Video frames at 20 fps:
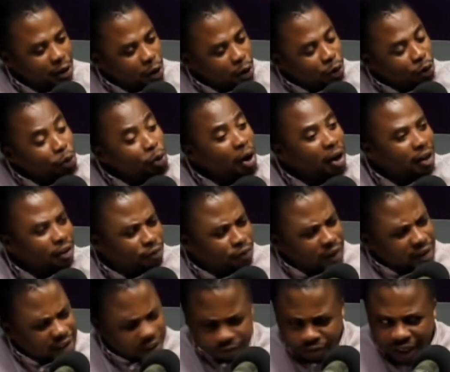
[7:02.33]
throughout the
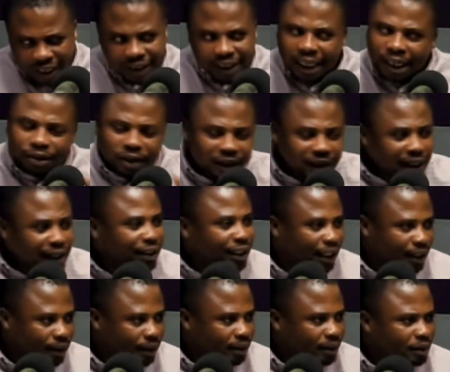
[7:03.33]
first half. Yes, they created
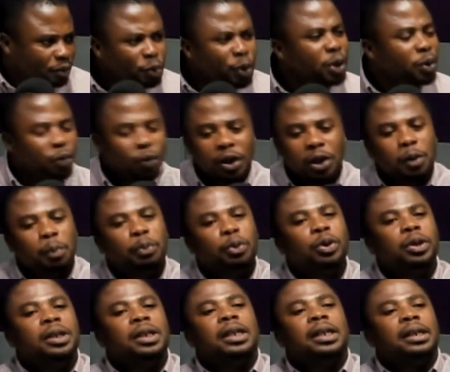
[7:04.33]
chances. When you
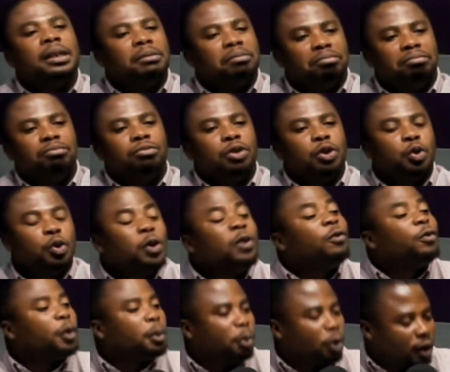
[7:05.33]
put good
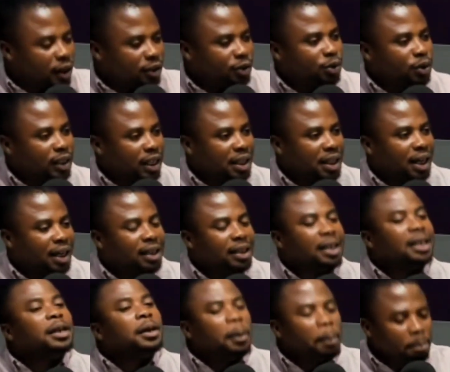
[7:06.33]
footballers together,
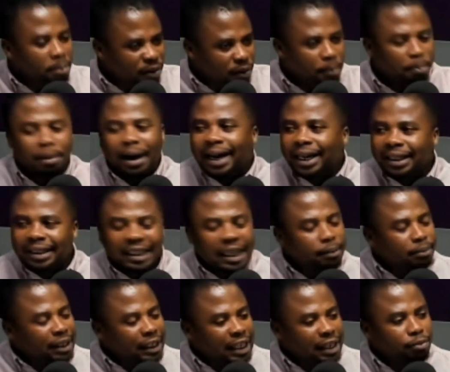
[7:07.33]
by the
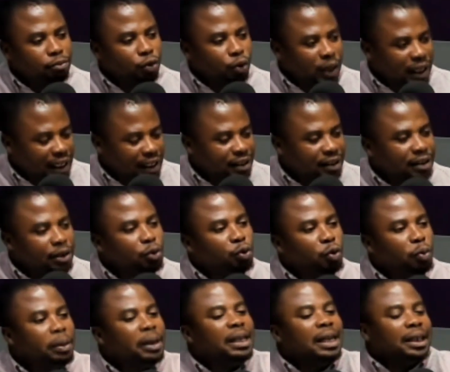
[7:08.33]
time the game will end,
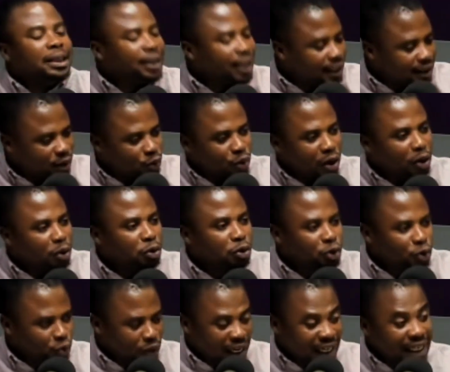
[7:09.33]
will be in a chance 1 or
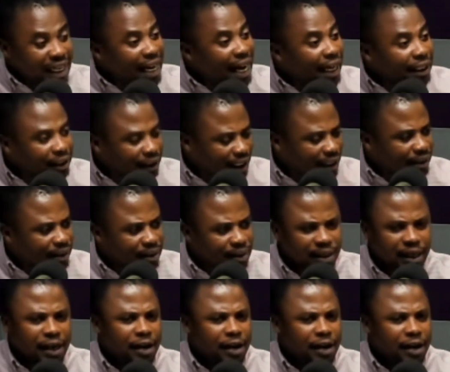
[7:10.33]
2, and they had chances.